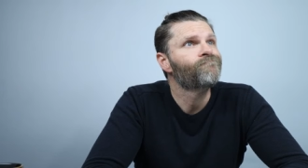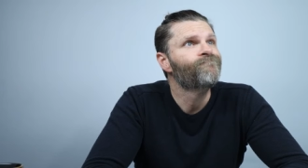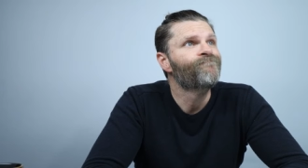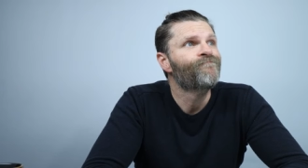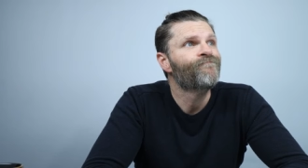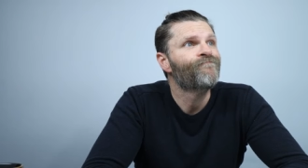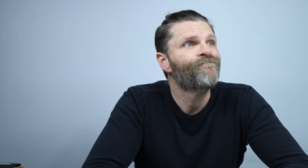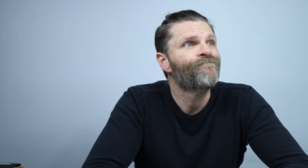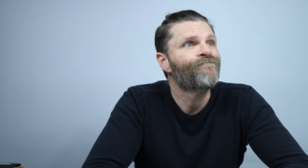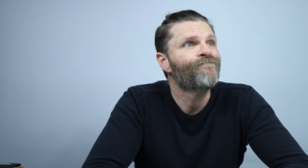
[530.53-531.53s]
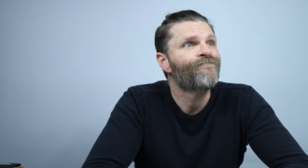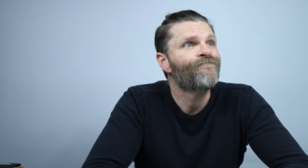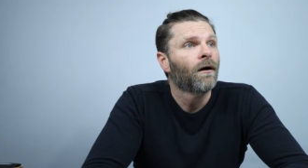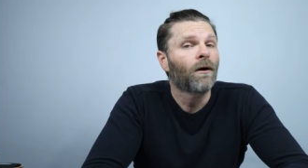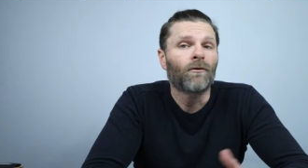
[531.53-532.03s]
learn?
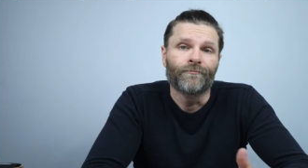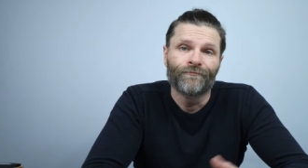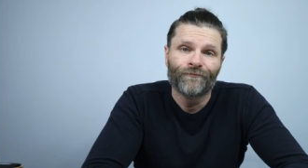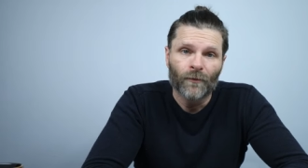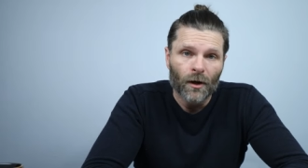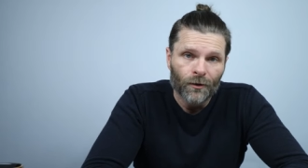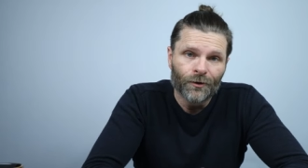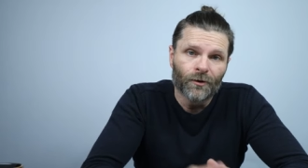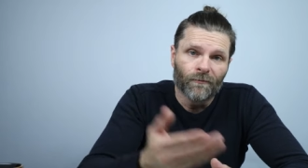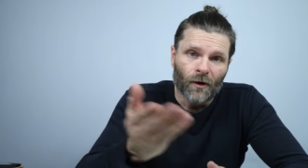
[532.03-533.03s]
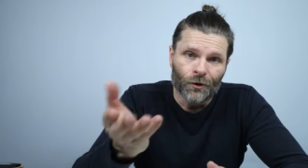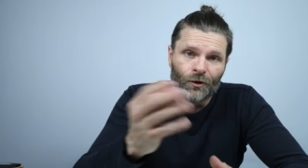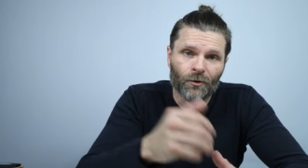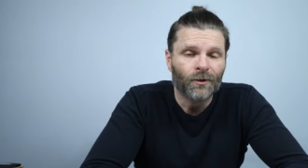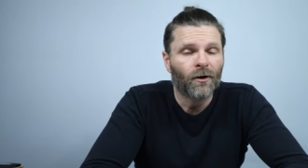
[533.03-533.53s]
Oh, your
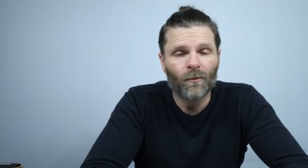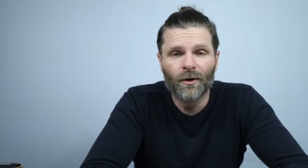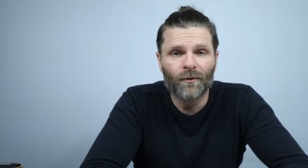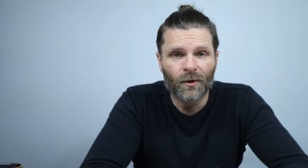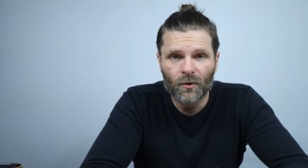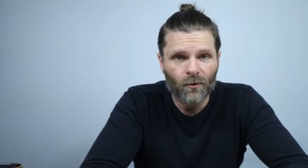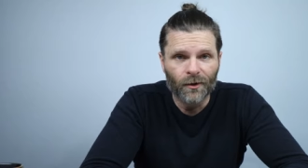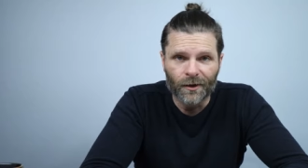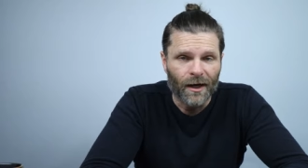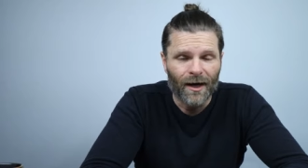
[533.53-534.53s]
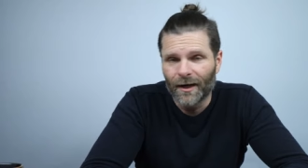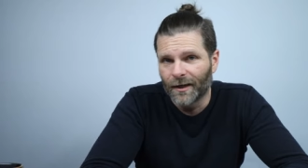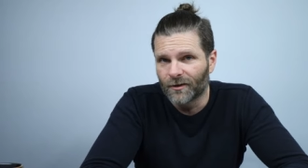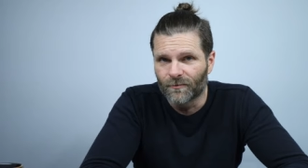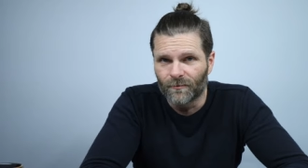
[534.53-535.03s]
volume. You don't want to record at the
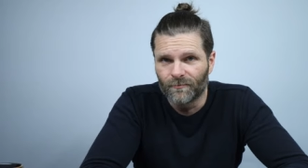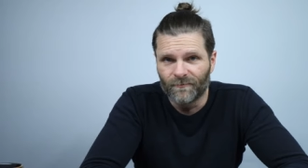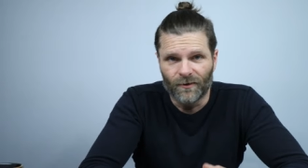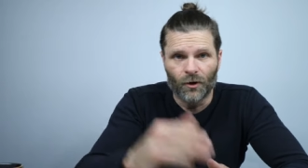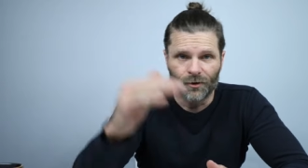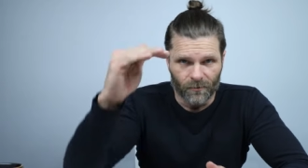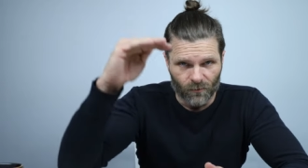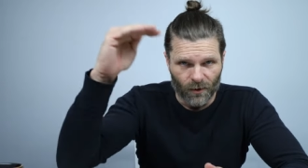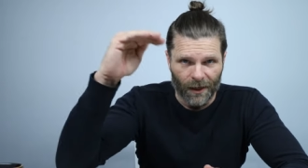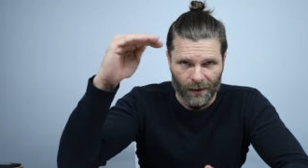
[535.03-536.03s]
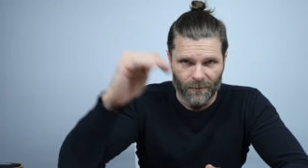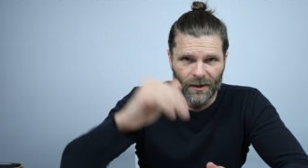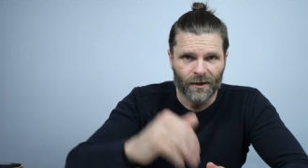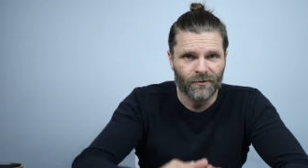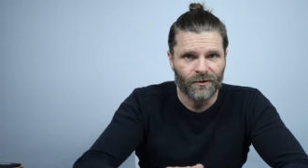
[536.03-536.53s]
highest volume rate,
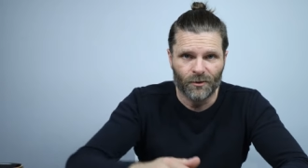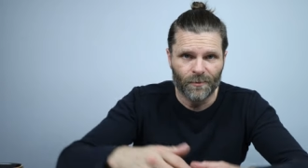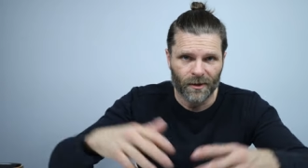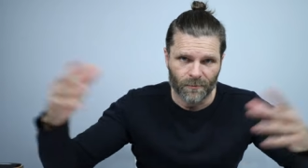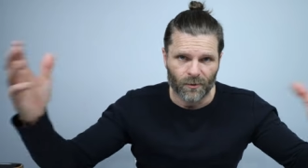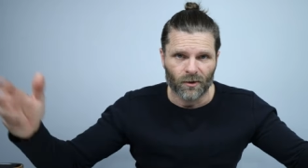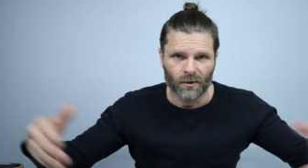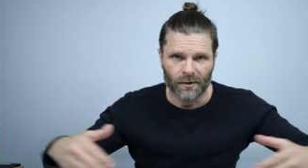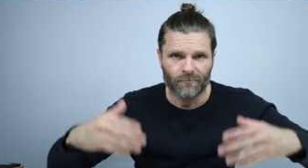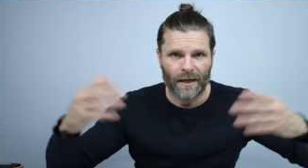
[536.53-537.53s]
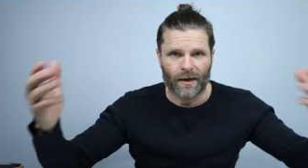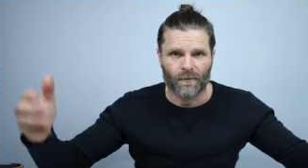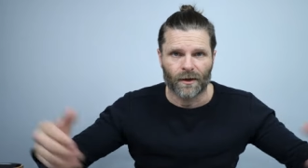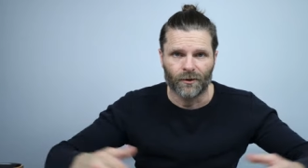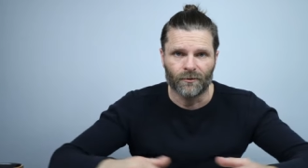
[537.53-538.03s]
because then you pick up all the
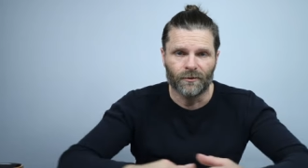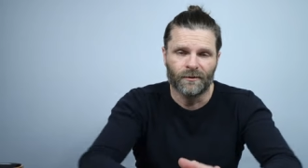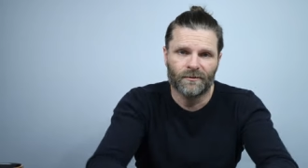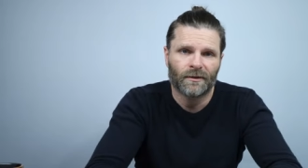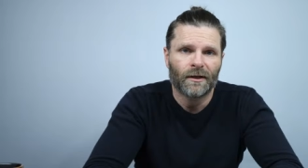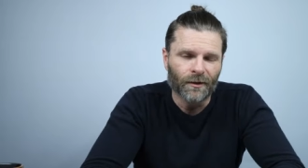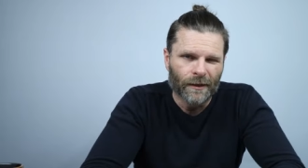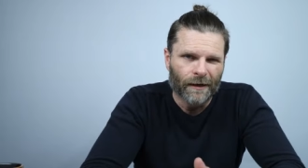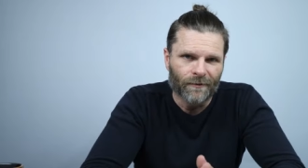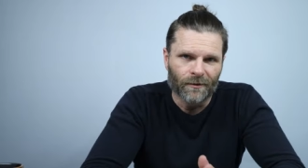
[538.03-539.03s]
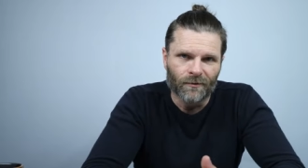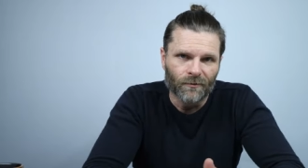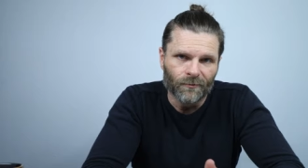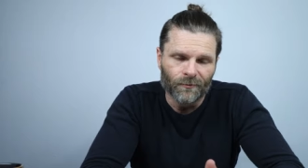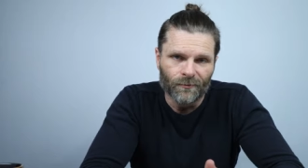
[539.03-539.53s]
background noise and you have
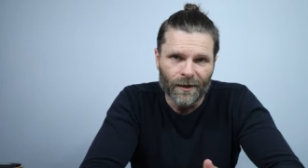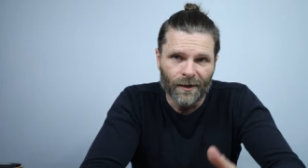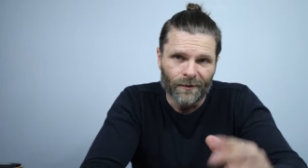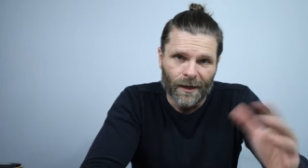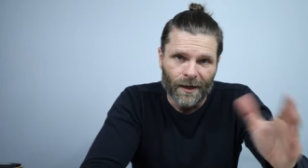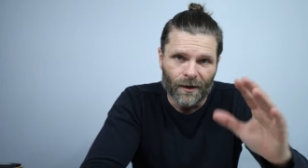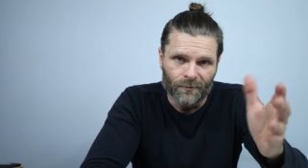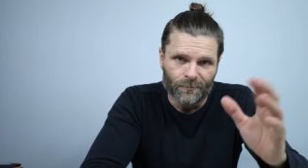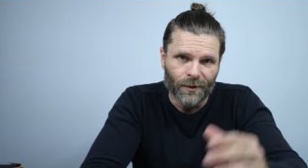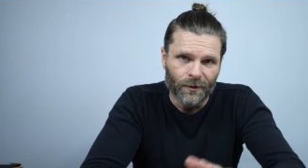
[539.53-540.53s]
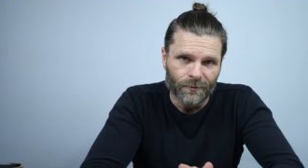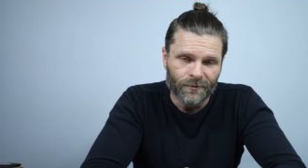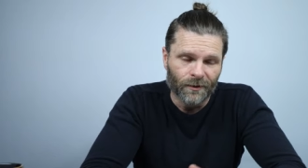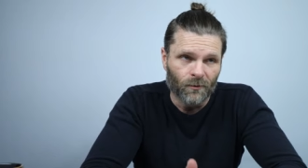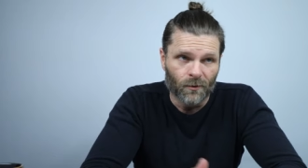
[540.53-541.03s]
to edit that out in
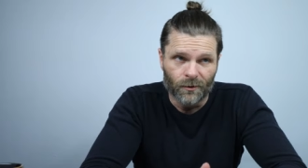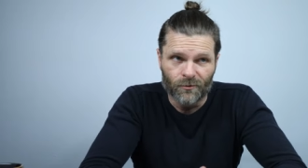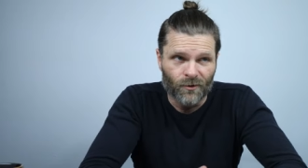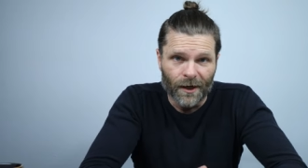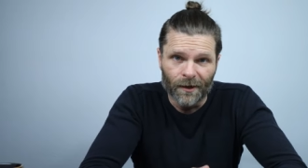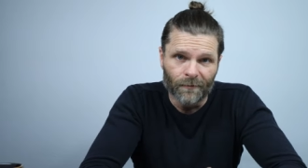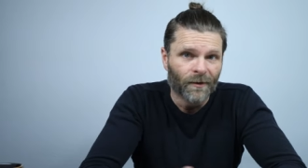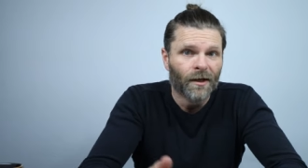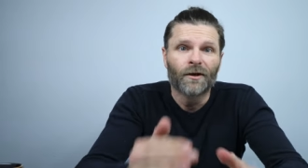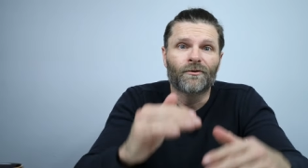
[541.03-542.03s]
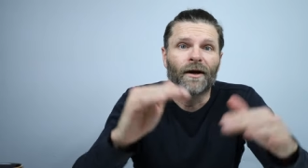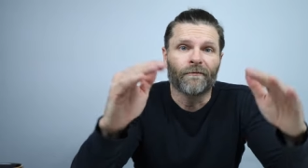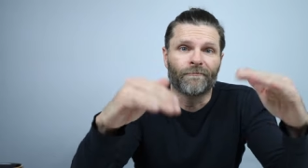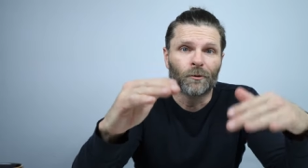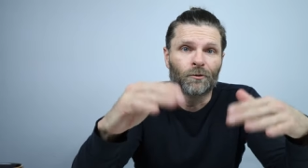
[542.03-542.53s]
post, and or try to
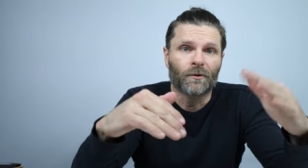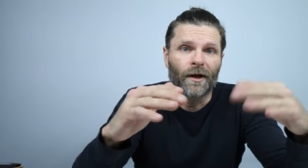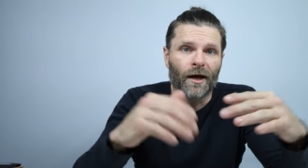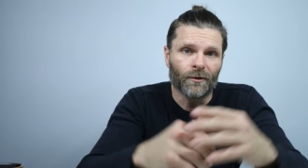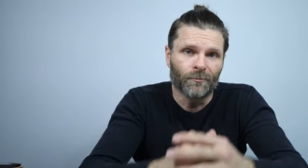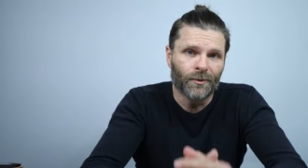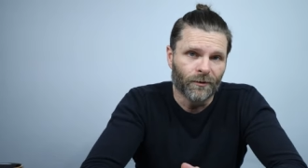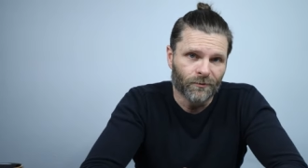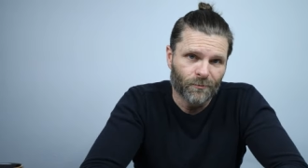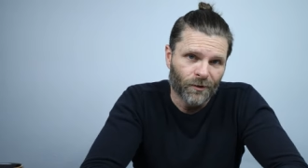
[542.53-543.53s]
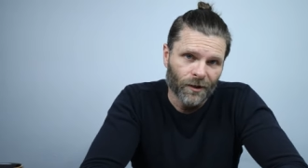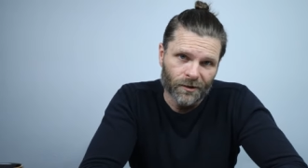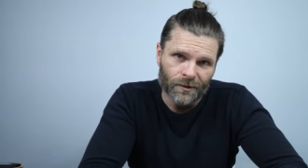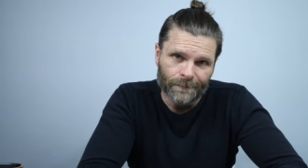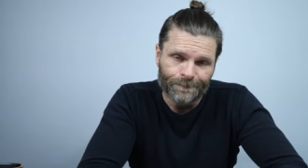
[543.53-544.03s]
filter it out in post
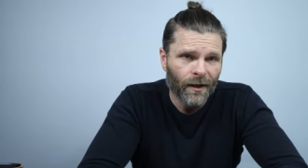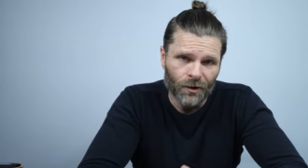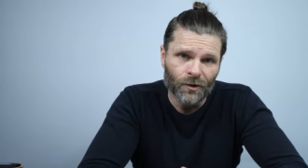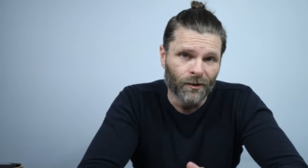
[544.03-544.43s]
production. And you